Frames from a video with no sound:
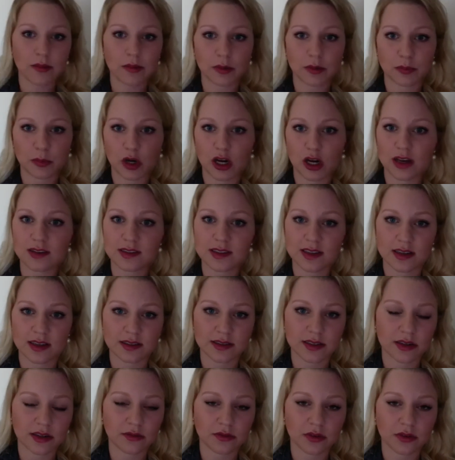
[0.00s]
to
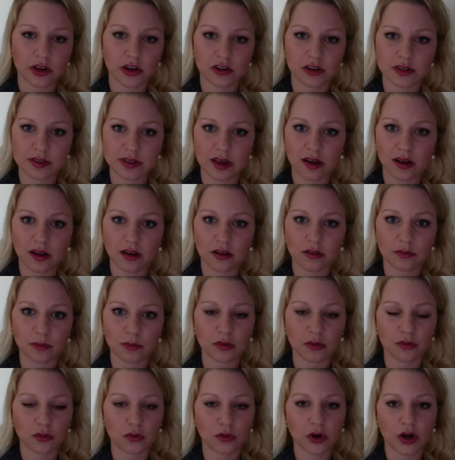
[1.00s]
process it for yourself
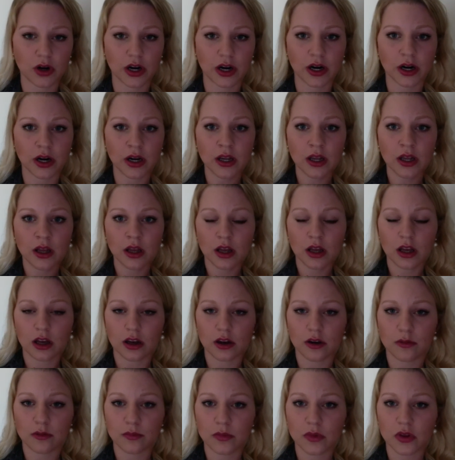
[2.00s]
before
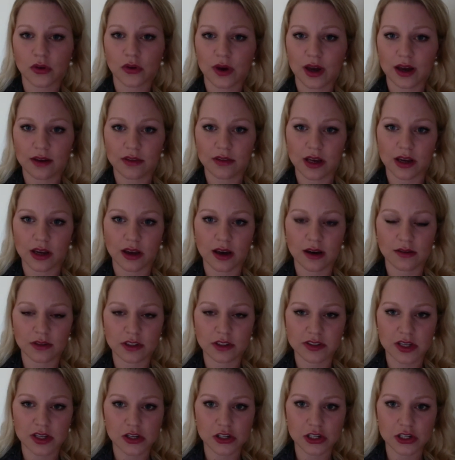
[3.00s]
you have that
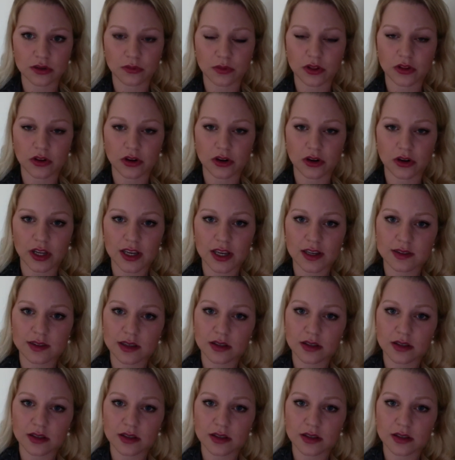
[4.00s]
conversation with your kids.